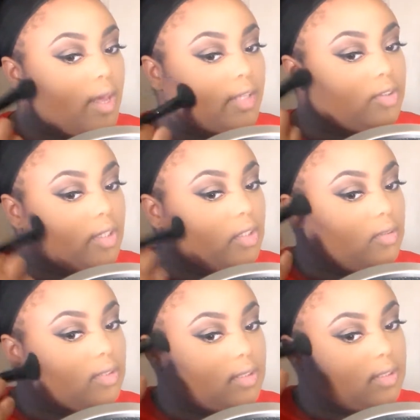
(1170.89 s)
I try to
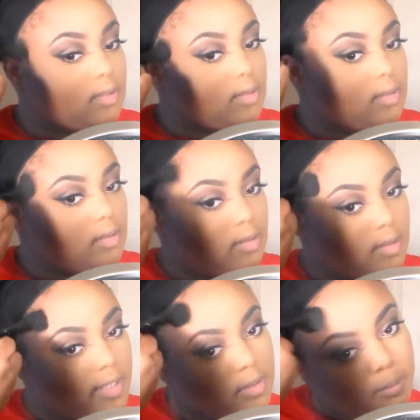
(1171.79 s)
use as
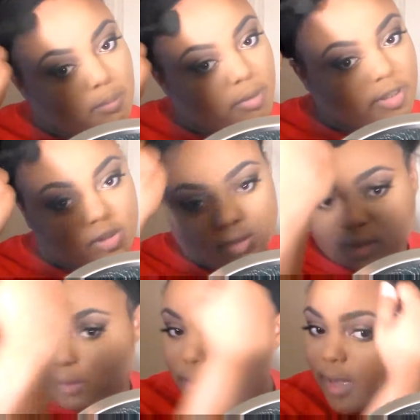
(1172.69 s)
less brushes
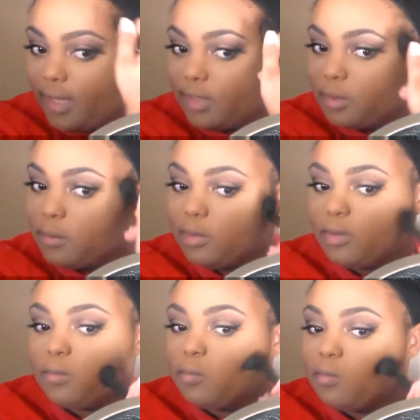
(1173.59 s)
as
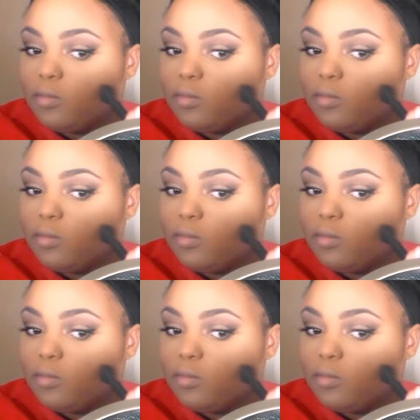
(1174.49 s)
possible.